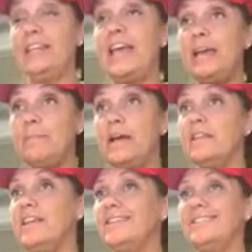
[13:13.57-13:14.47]
came back the
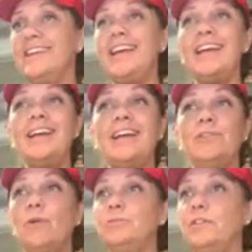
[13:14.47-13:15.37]
next day and
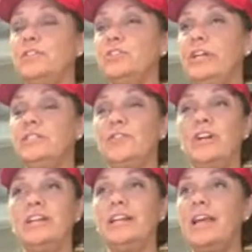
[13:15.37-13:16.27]
rubbed on the transfer,
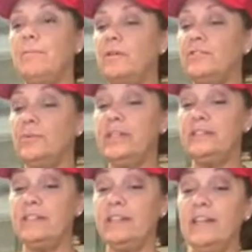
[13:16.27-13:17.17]
and it came off so
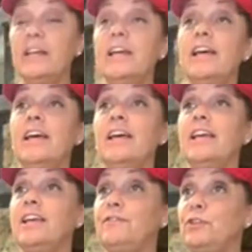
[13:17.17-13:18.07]
easy.
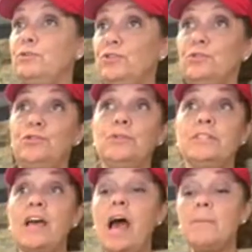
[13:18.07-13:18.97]
If you do a
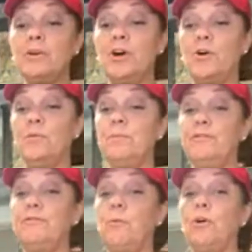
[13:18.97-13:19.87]
top coat
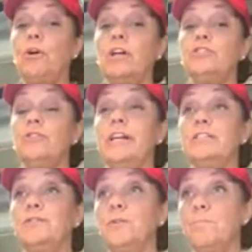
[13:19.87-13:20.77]
before a
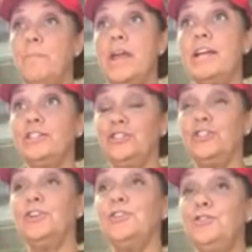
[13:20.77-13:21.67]
transfer, make
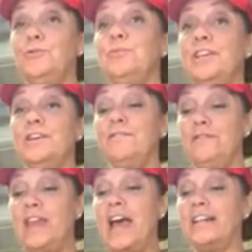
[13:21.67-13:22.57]
sure you give
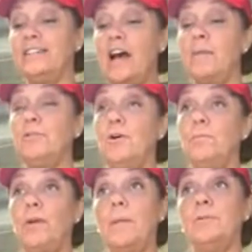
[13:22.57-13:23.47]
that top coat
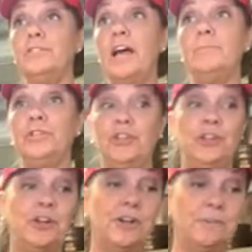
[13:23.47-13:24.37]
proper time to cure,